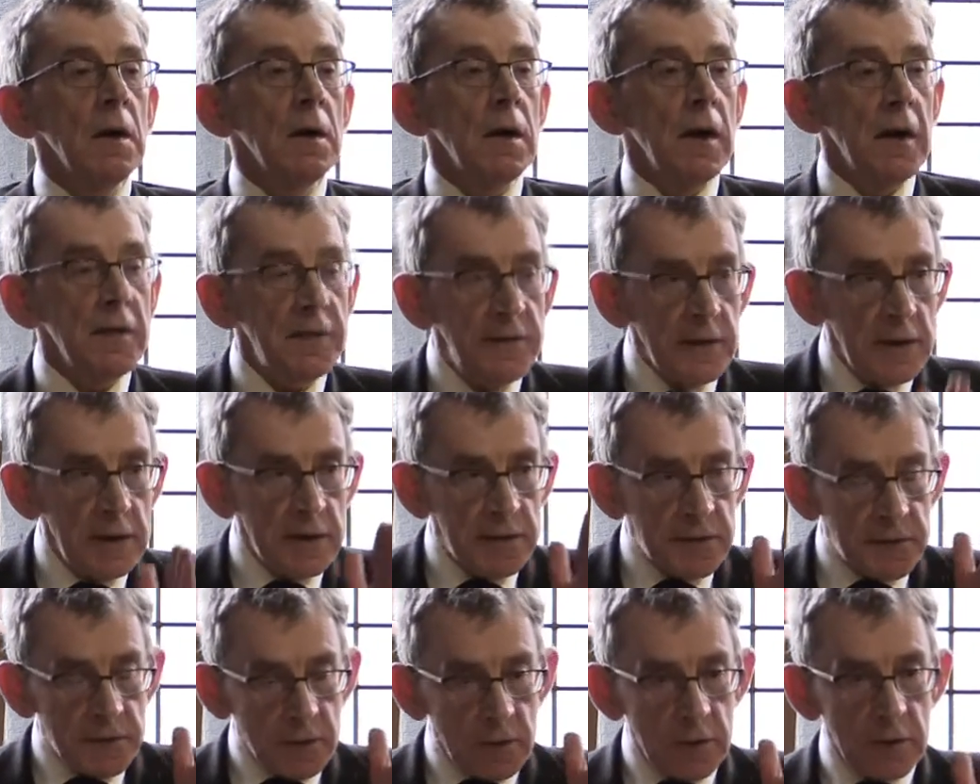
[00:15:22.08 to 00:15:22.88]
In the
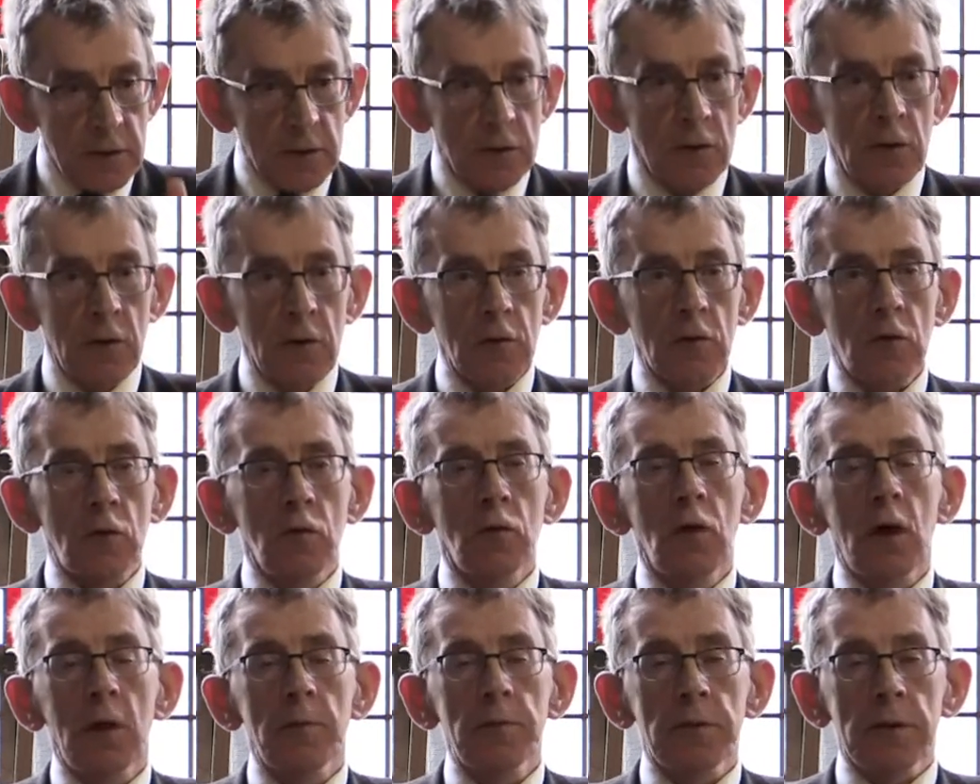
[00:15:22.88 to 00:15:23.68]
East Donegal
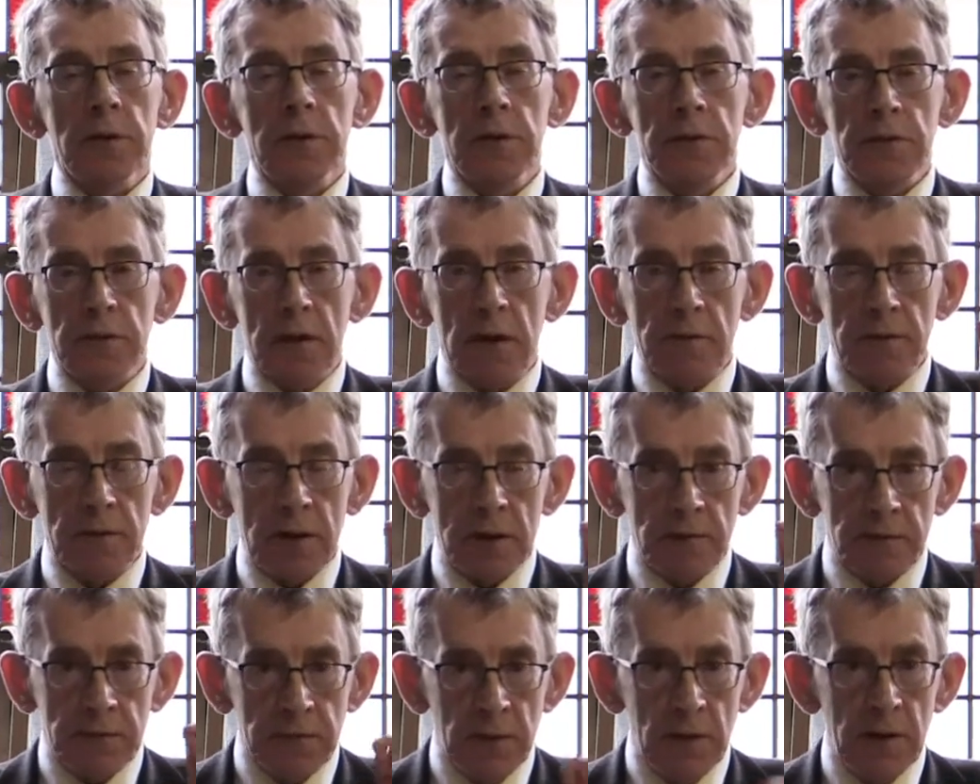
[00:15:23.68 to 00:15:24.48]
co-op case, you have
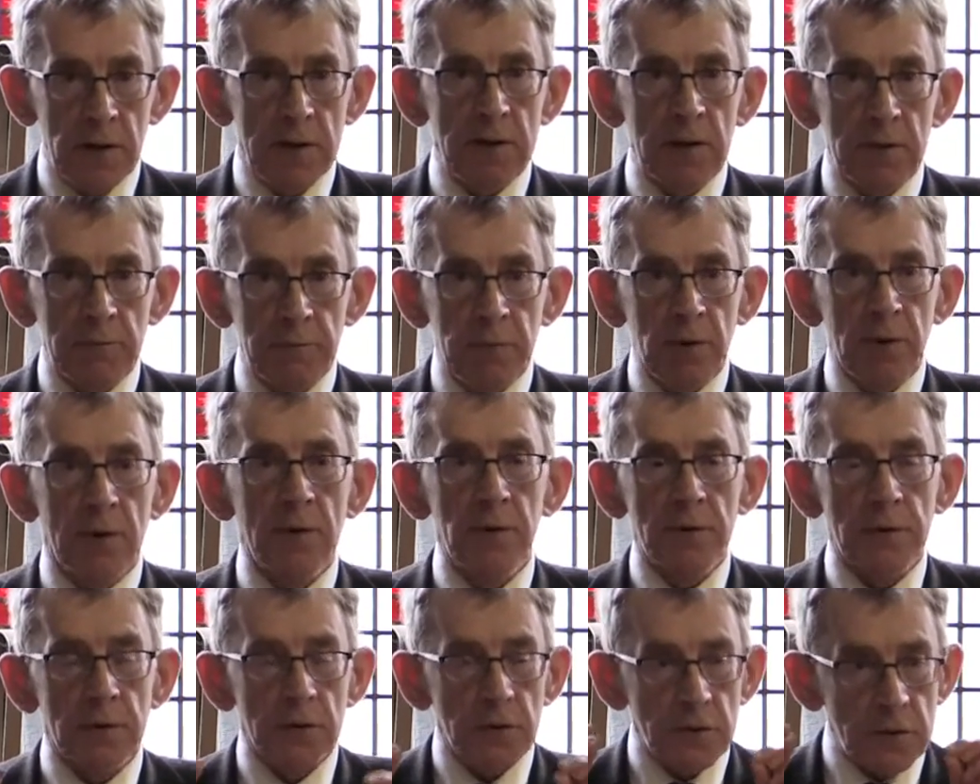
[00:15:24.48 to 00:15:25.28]
that very
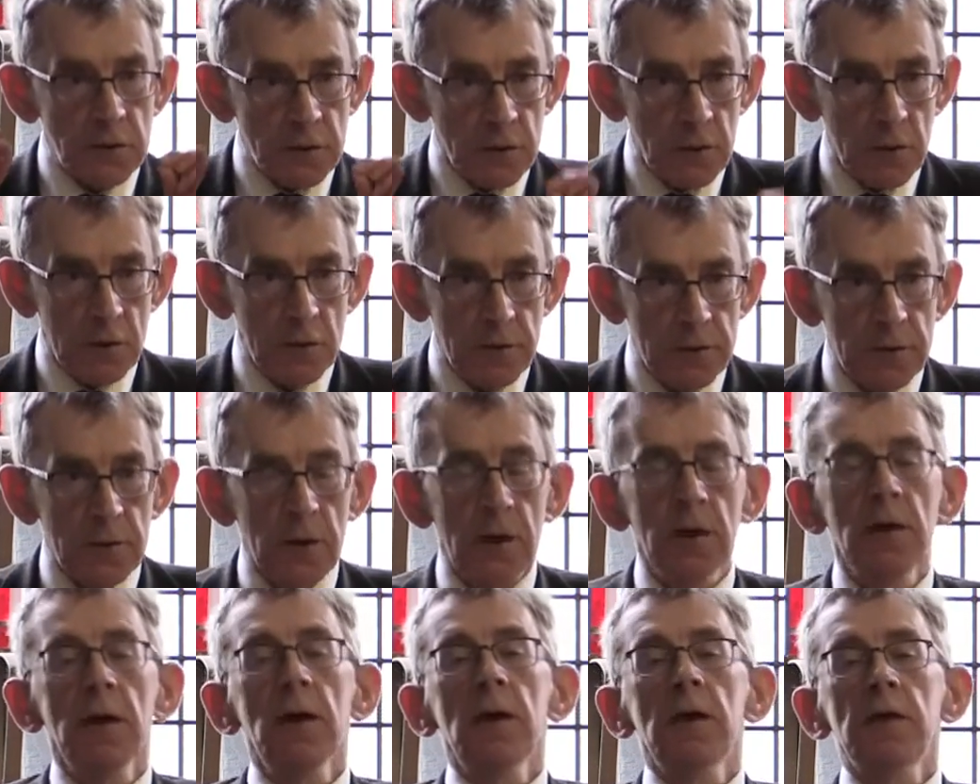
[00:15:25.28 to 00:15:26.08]
important short
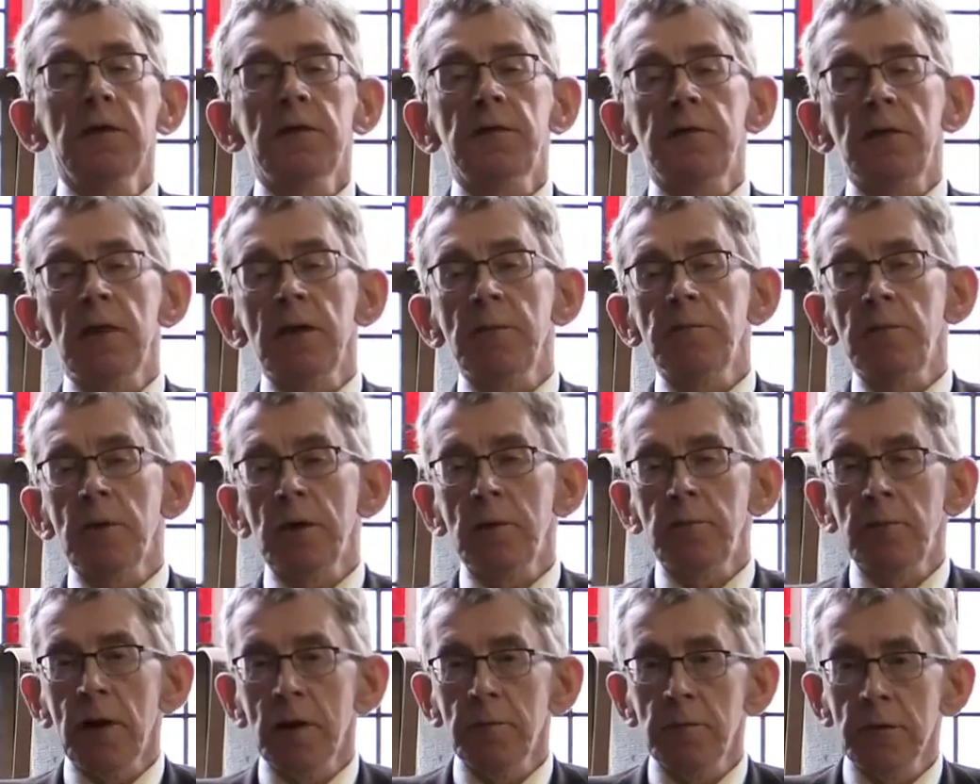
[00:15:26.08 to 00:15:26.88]

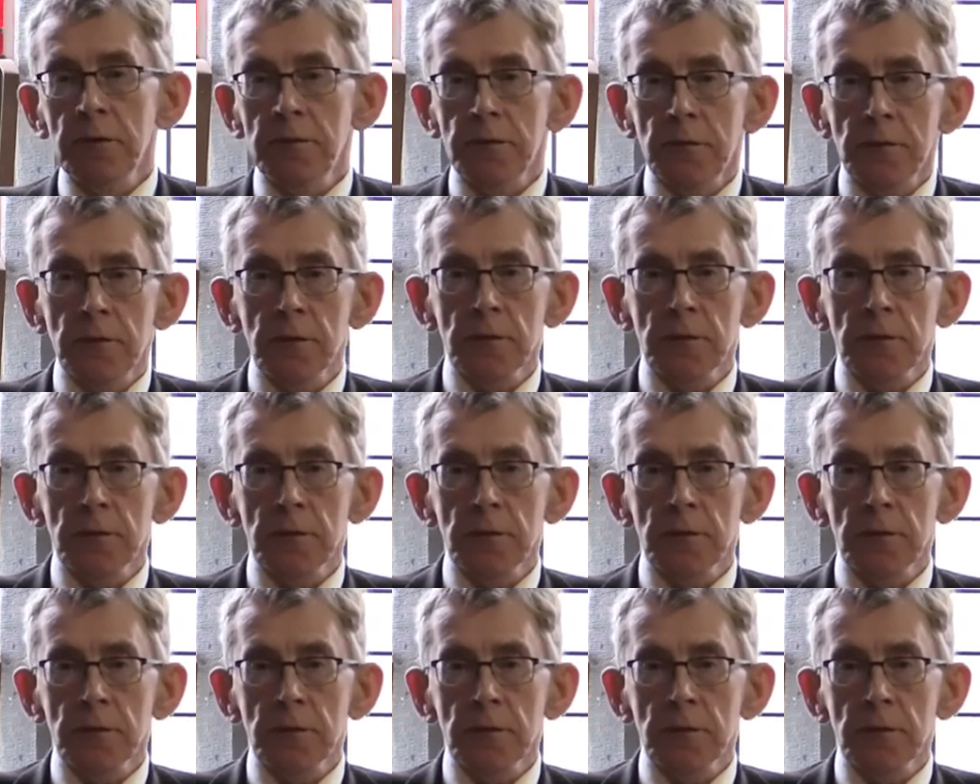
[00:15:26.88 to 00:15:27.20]
statement by Mr.